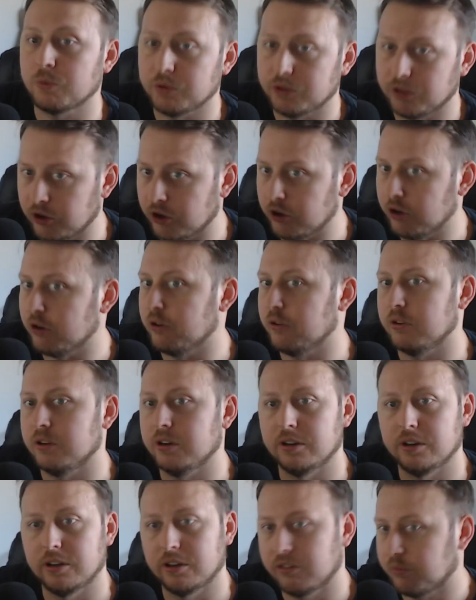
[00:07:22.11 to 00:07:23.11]
with Node
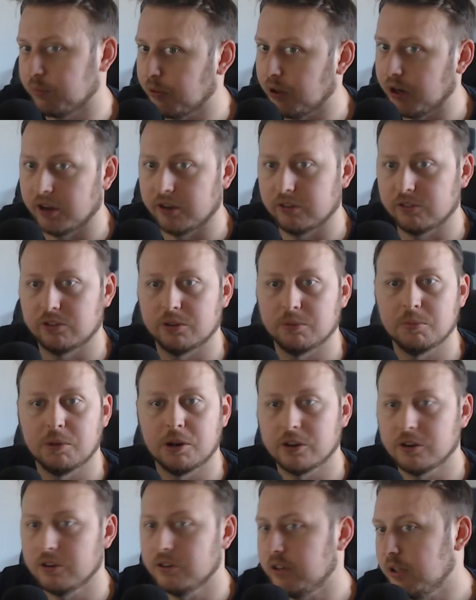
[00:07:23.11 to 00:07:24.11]
and Express and
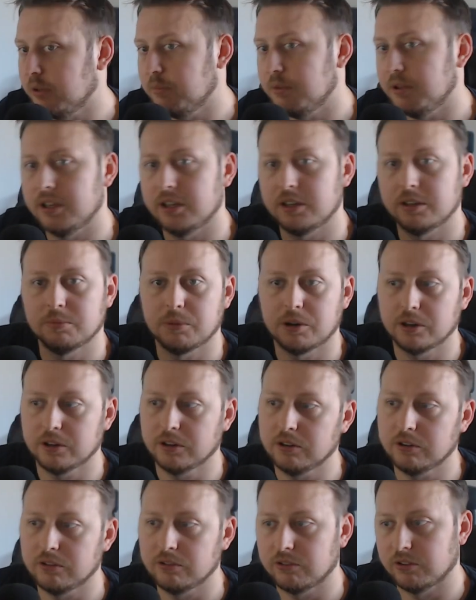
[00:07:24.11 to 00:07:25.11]
MongoDB and
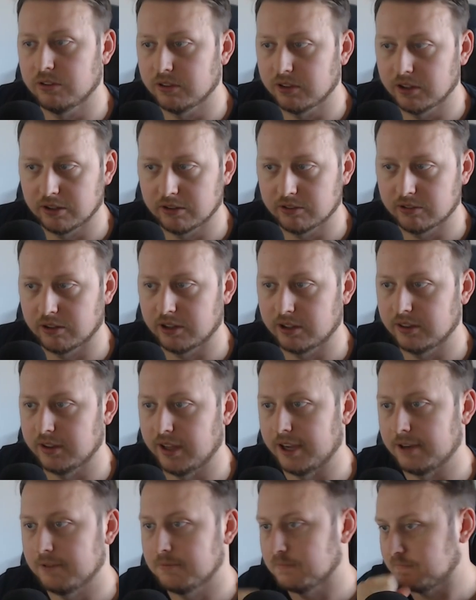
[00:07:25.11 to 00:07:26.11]
Mongoose and things like
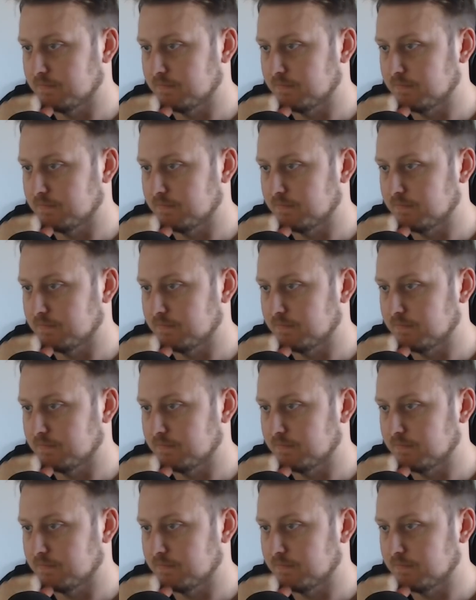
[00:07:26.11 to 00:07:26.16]
that.